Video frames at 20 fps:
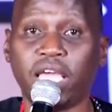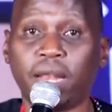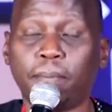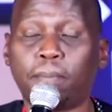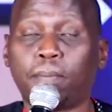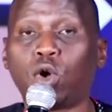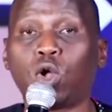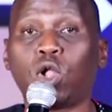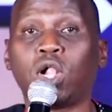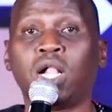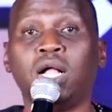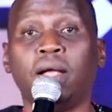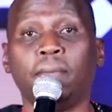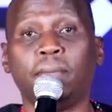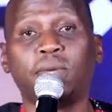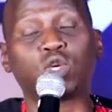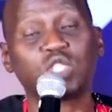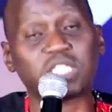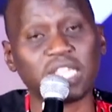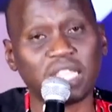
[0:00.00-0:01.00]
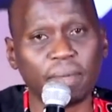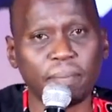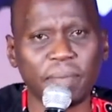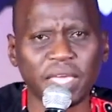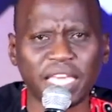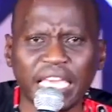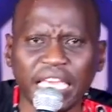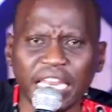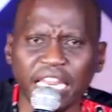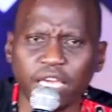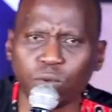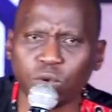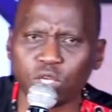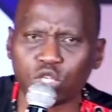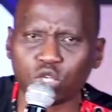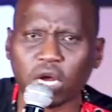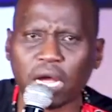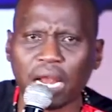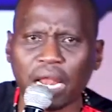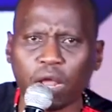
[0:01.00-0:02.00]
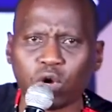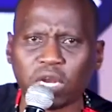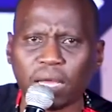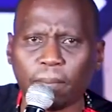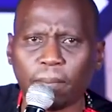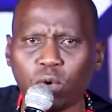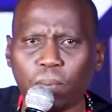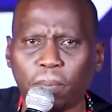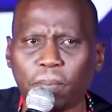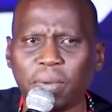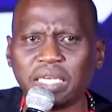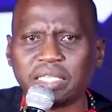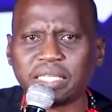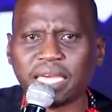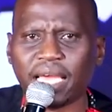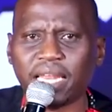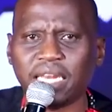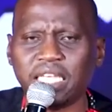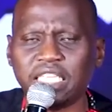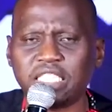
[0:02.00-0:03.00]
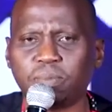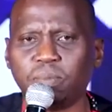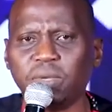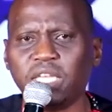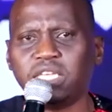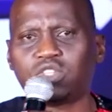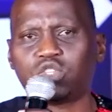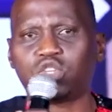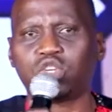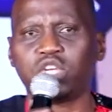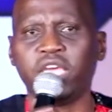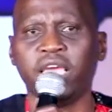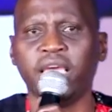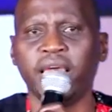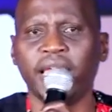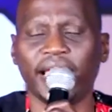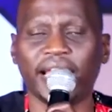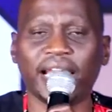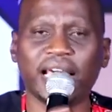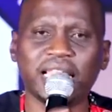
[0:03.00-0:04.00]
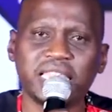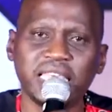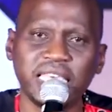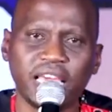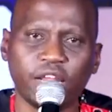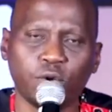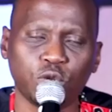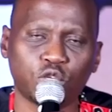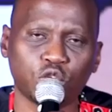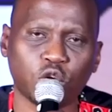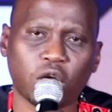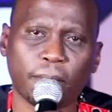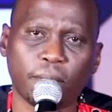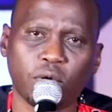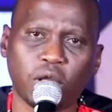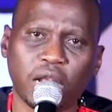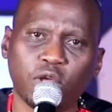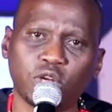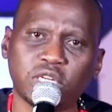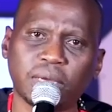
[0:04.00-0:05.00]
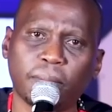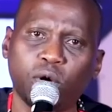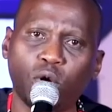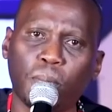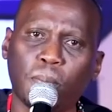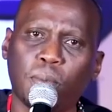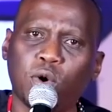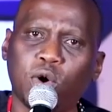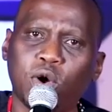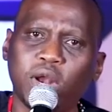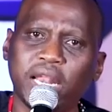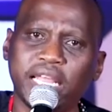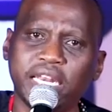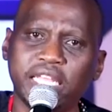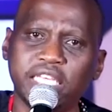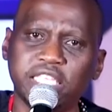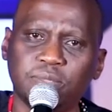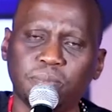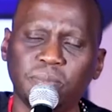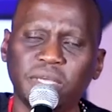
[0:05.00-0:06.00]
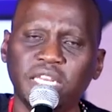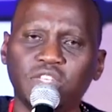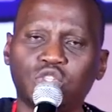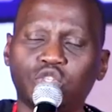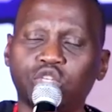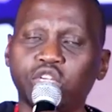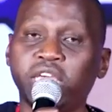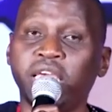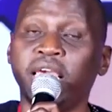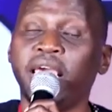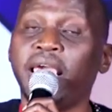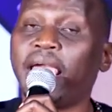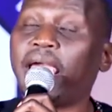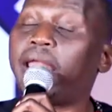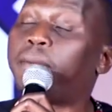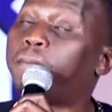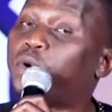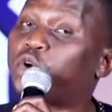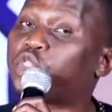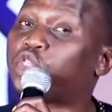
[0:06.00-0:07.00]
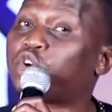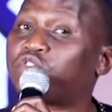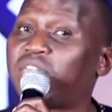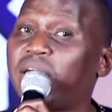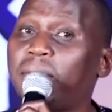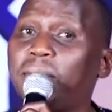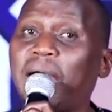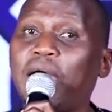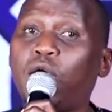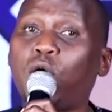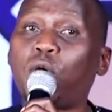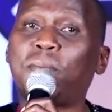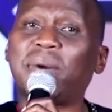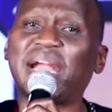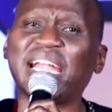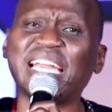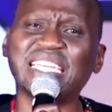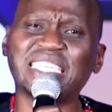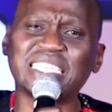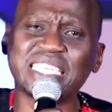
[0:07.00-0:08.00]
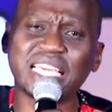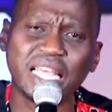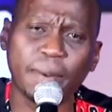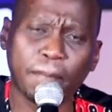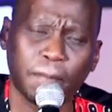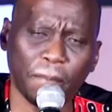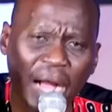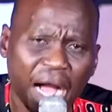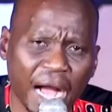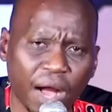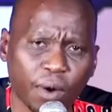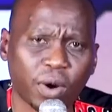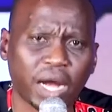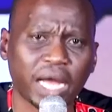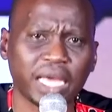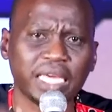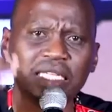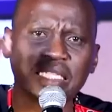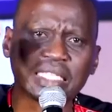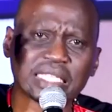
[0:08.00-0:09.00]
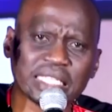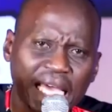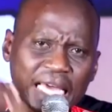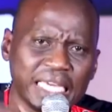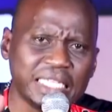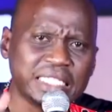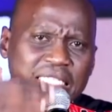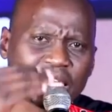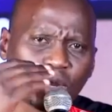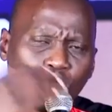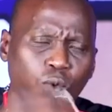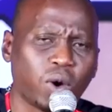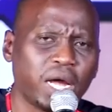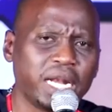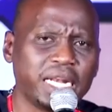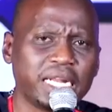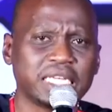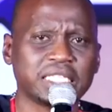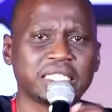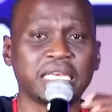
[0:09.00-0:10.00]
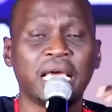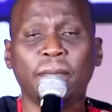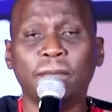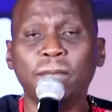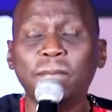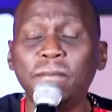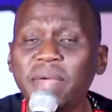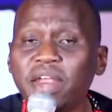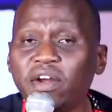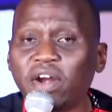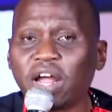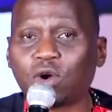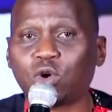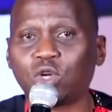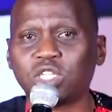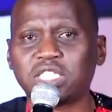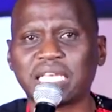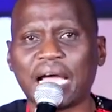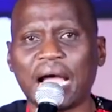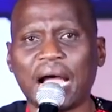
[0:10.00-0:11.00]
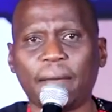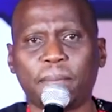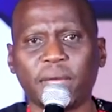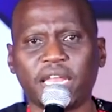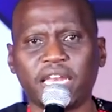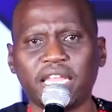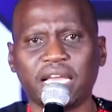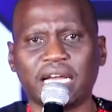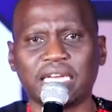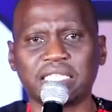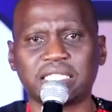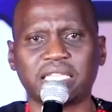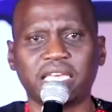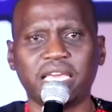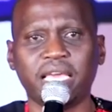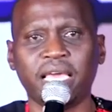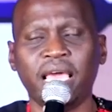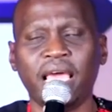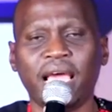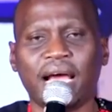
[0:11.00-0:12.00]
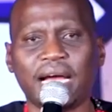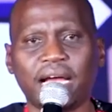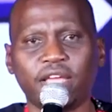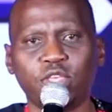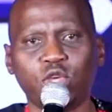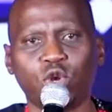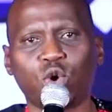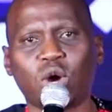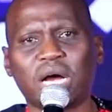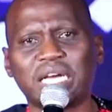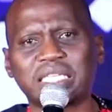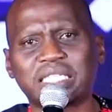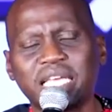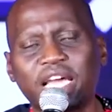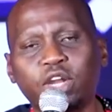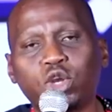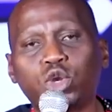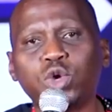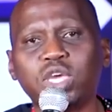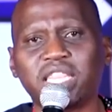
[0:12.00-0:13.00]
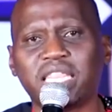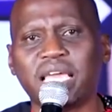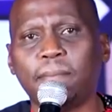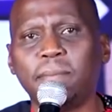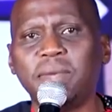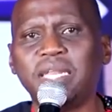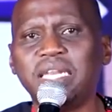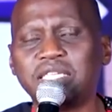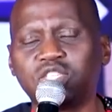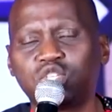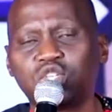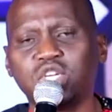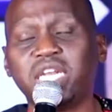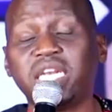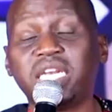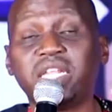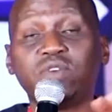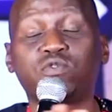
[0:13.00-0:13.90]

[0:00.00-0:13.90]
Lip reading: and Paul, because at the beginning we talk a lot about Peter and his ministry, and at the end we talk a lot about Paul and his ministry, and both of them are operating in power, in signs and wonders. Miracles are happening as they're doing their ministry in